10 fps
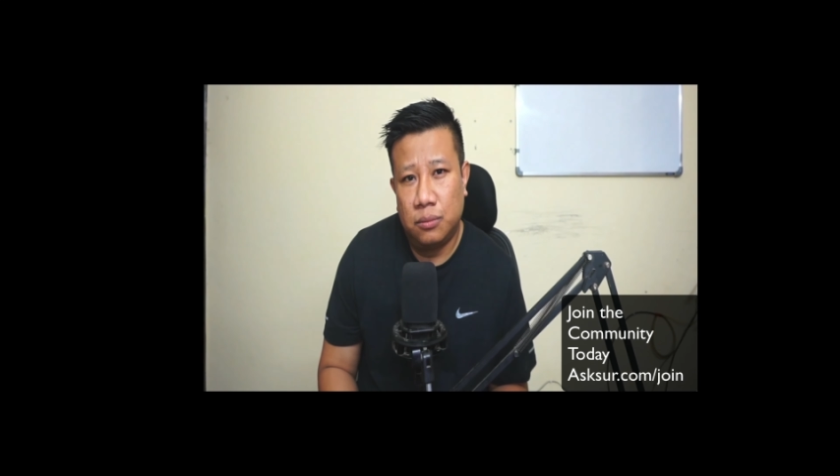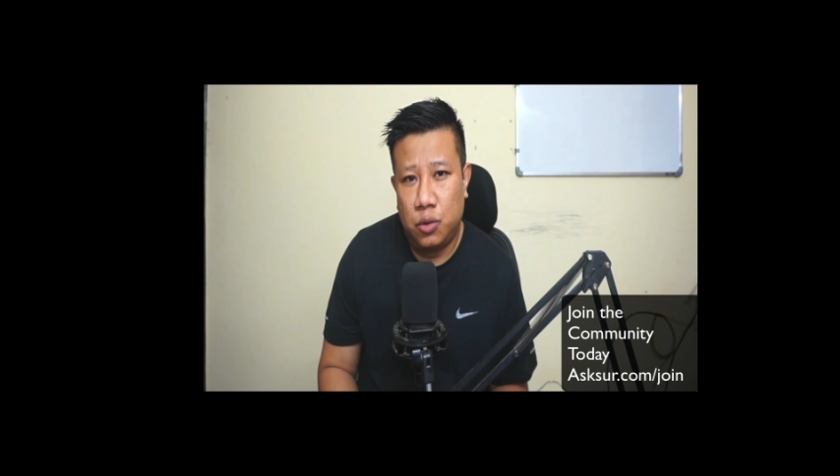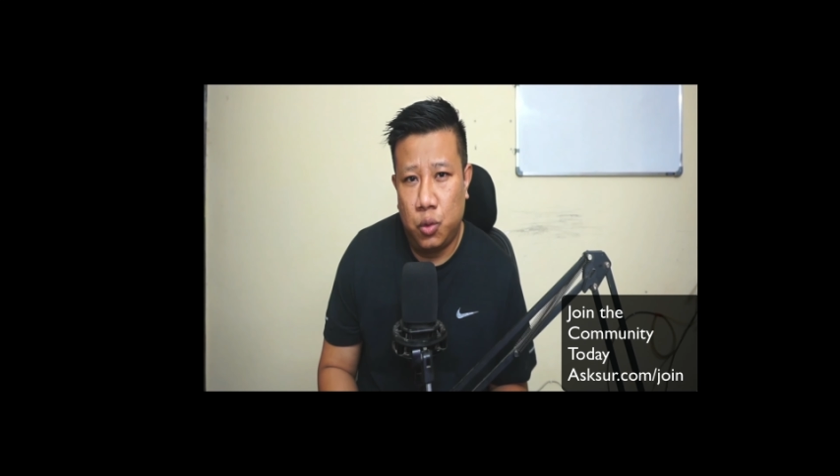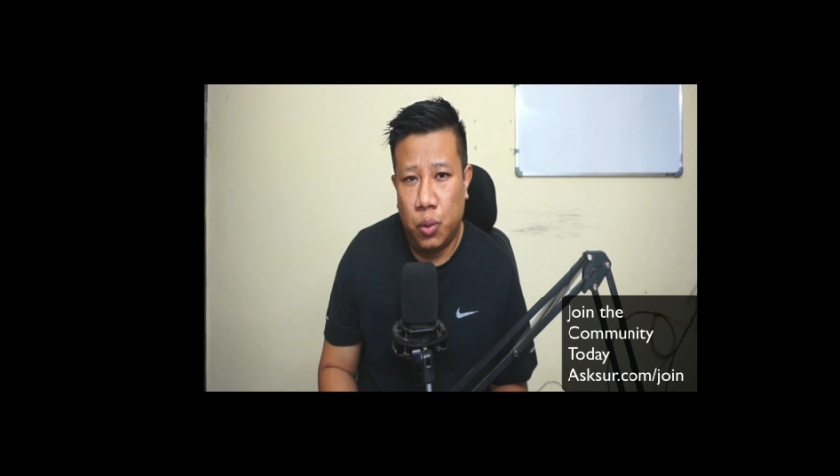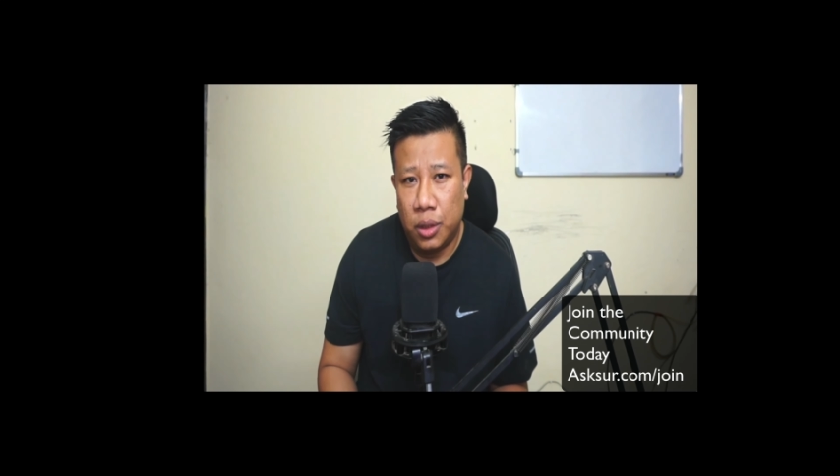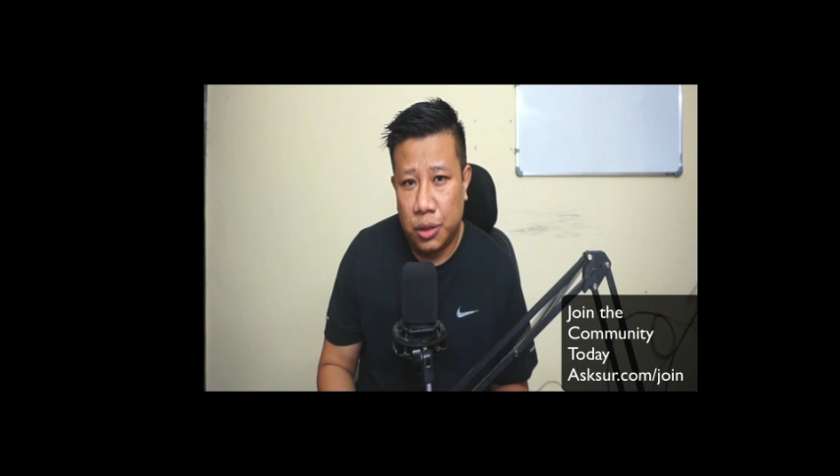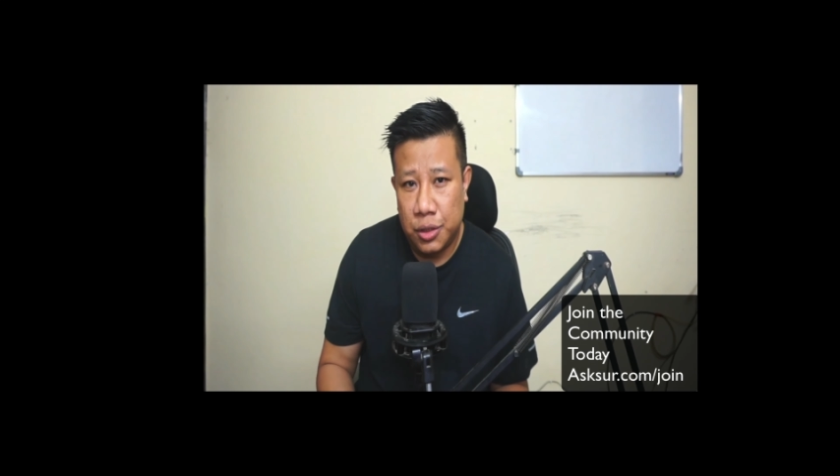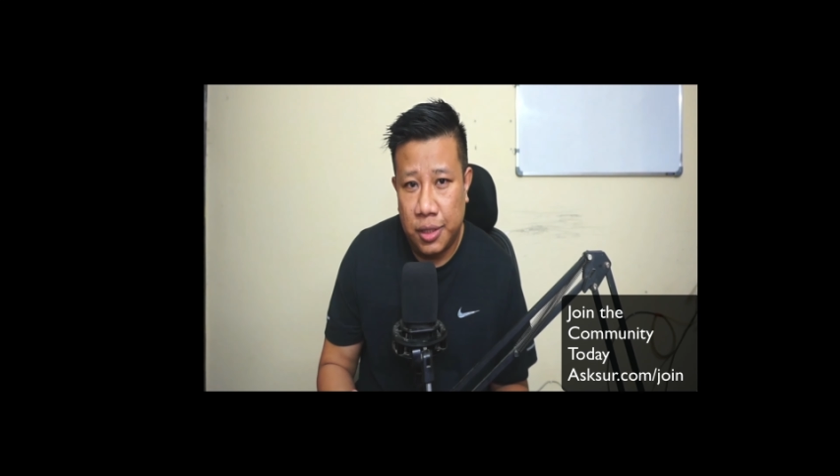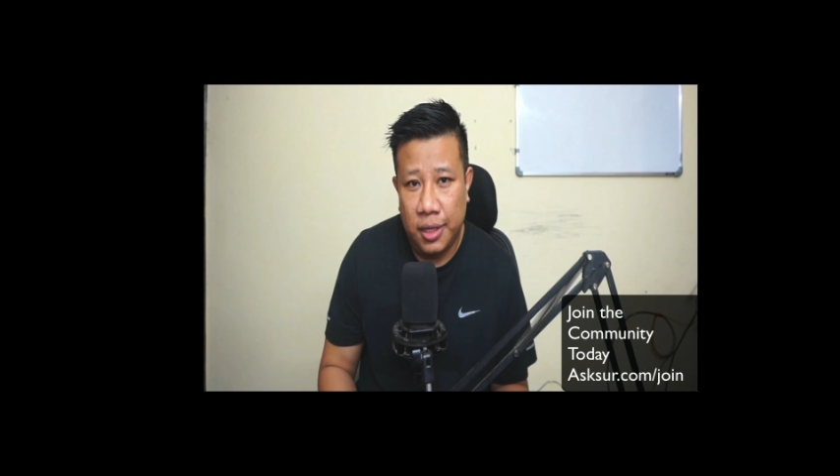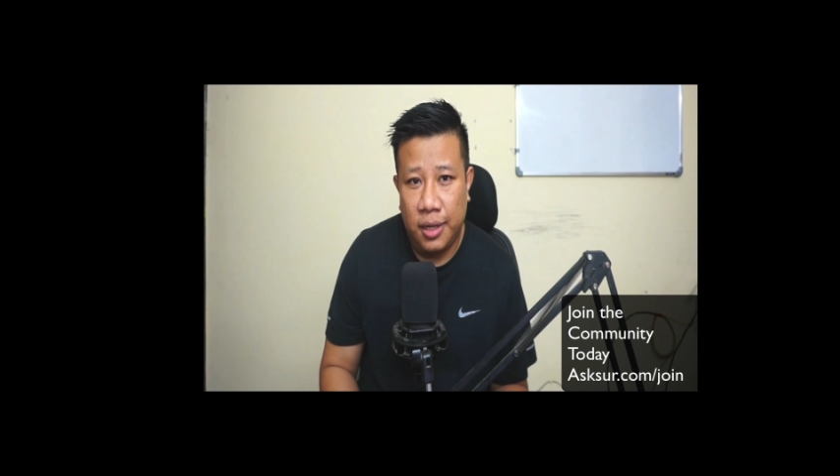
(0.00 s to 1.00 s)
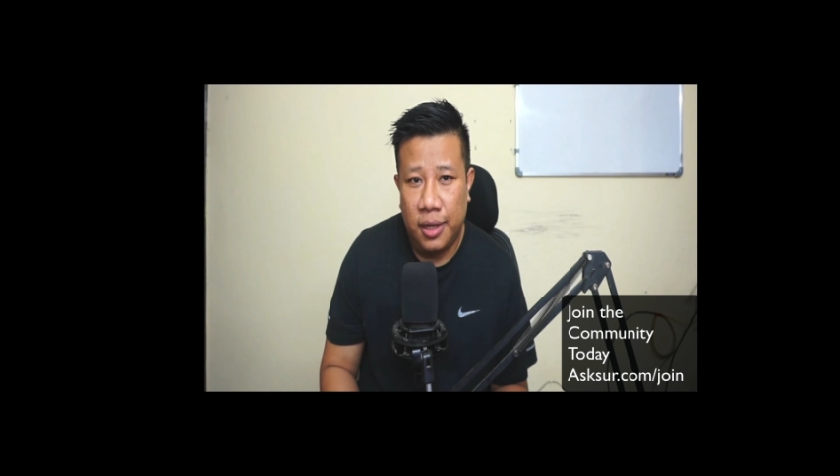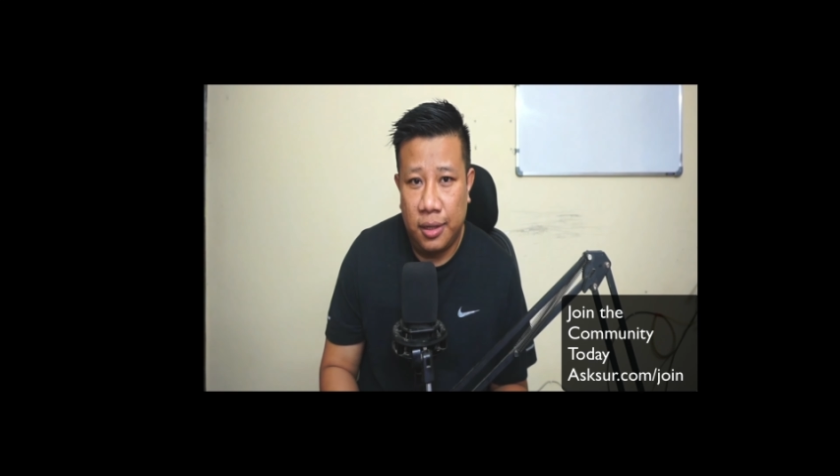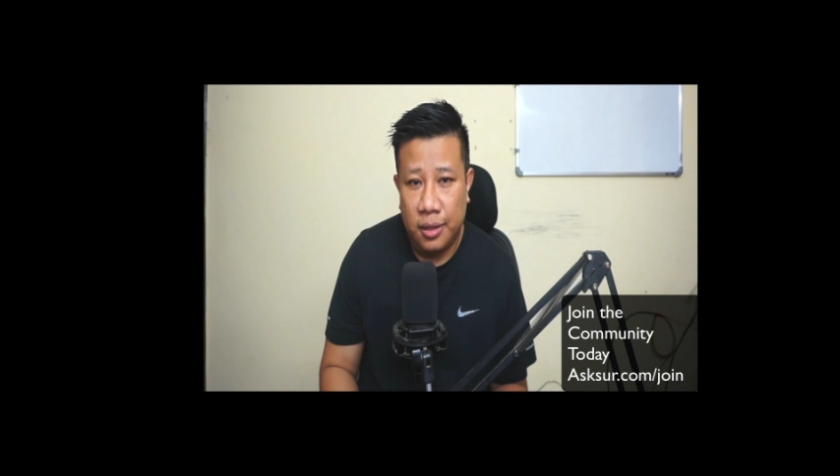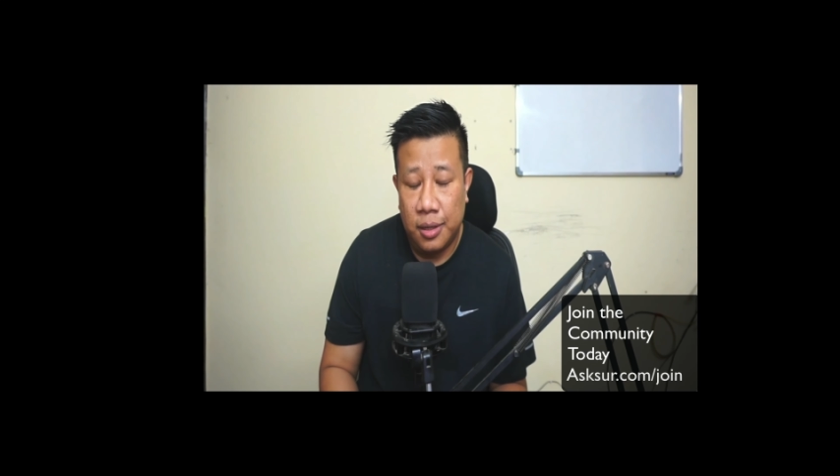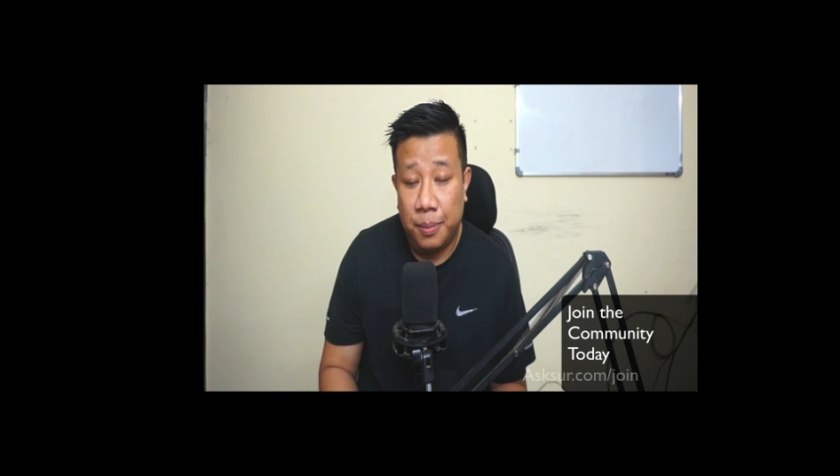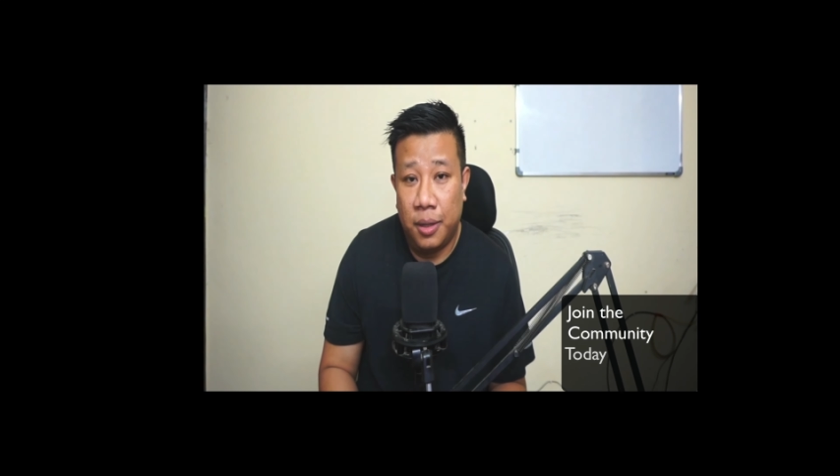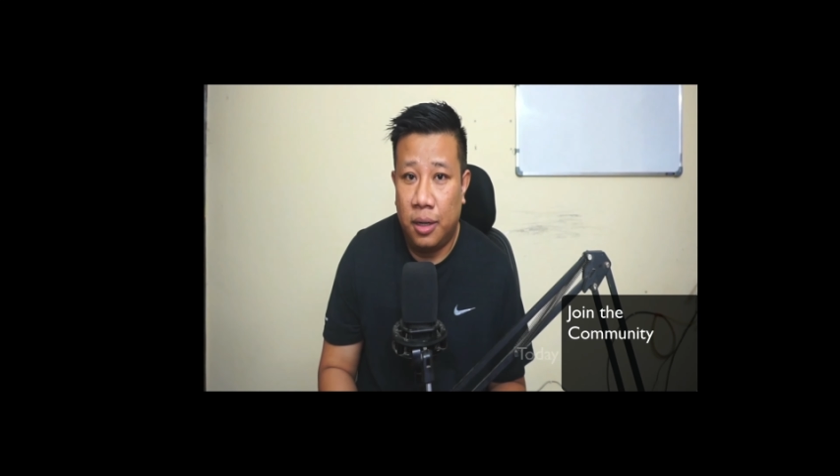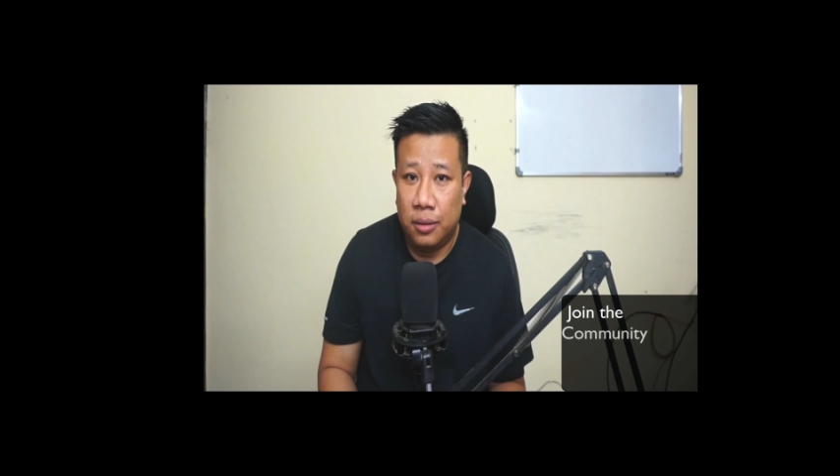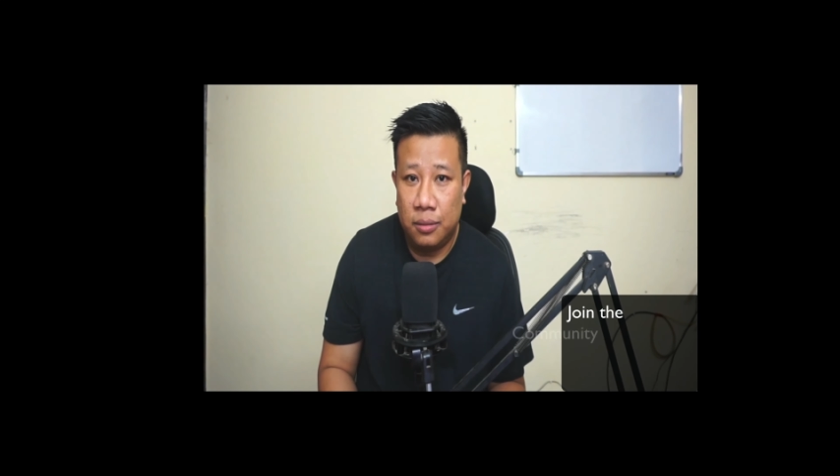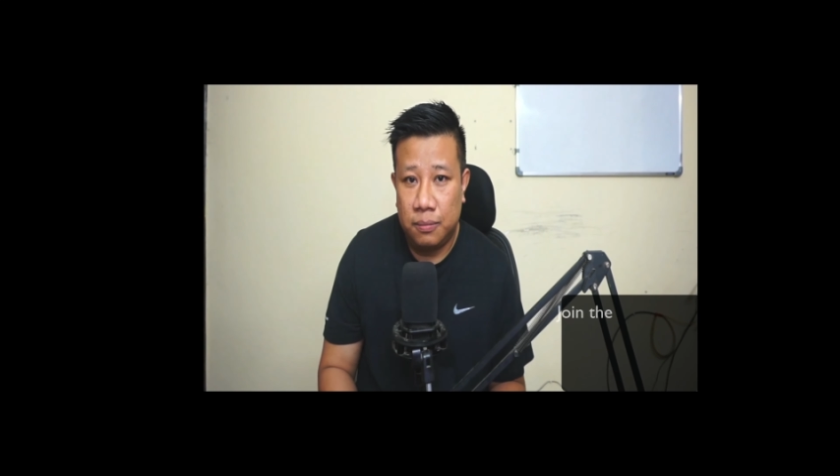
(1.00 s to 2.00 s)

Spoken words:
to understand about